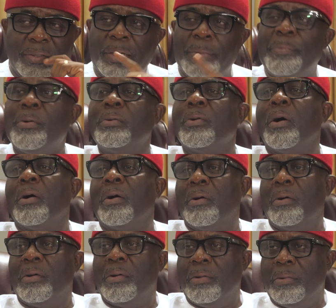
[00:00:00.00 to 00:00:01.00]
Jibuno.
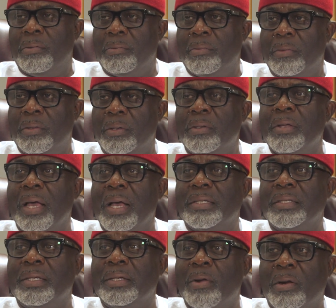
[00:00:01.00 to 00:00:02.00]
Jibuno.
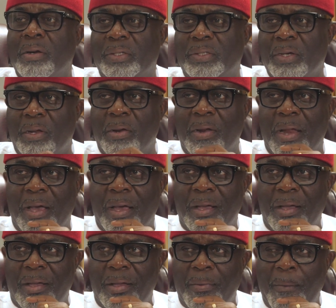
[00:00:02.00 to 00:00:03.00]
Yes, in Onicha-Olona.
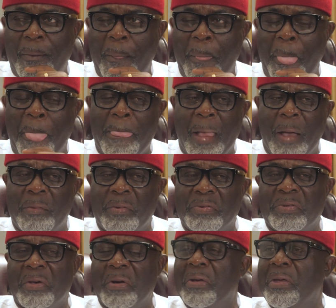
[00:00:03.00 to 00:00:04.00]
Okay. And we
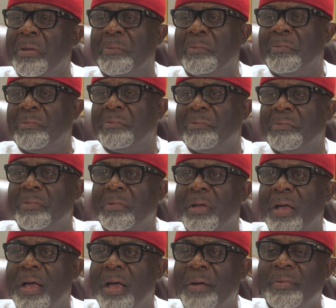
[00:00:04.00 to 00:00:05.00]
saw him.
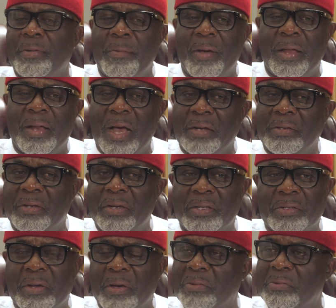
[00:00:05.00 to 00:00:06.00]
After my dad
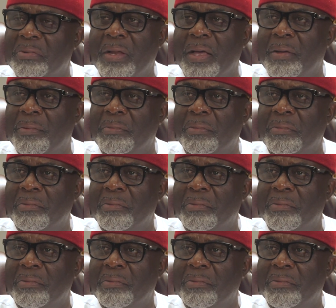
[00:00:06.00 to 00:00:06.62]
discussed with them,